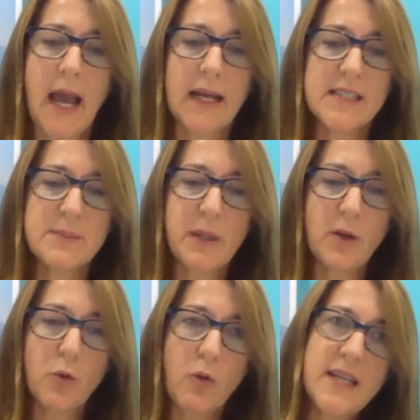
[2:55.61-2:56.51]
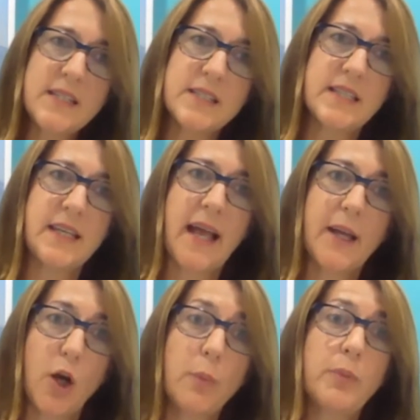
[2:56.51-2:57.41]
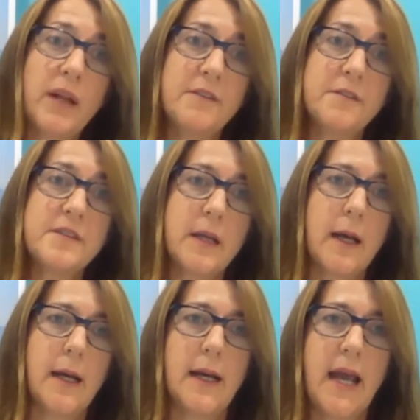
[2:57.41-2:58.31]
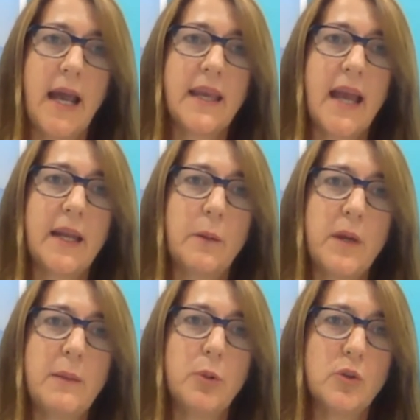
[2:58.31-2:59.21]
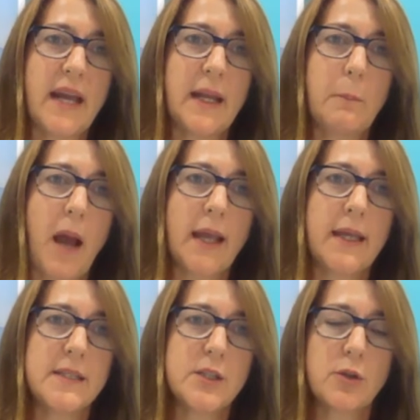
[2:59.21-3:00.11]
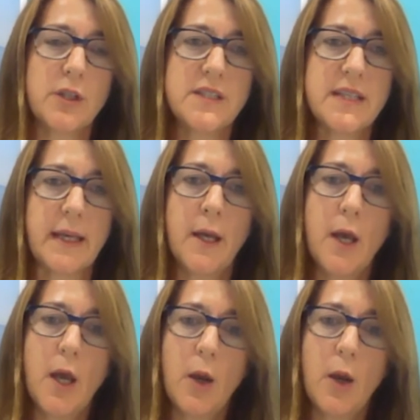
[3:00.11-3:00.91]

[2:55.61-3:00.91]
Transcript: And it's been great to see that uplift again in people getting back into cruising.